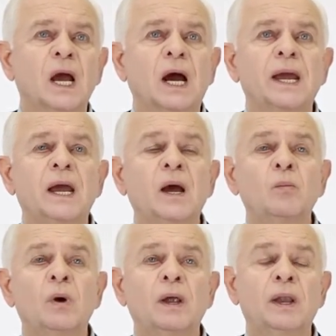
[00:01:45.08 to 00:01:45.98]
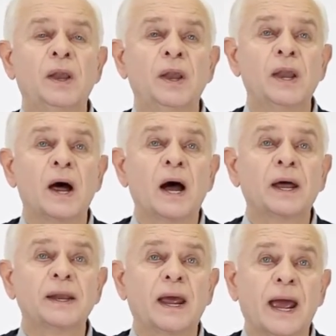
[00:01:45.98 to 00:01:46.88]
I am
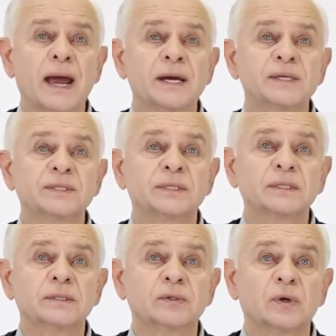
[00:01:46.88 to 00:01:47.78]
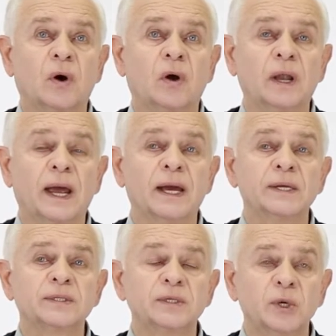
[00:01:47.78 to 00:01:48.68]
not as tall
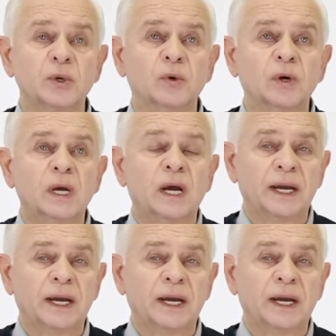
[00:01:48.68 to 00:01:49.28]
as you.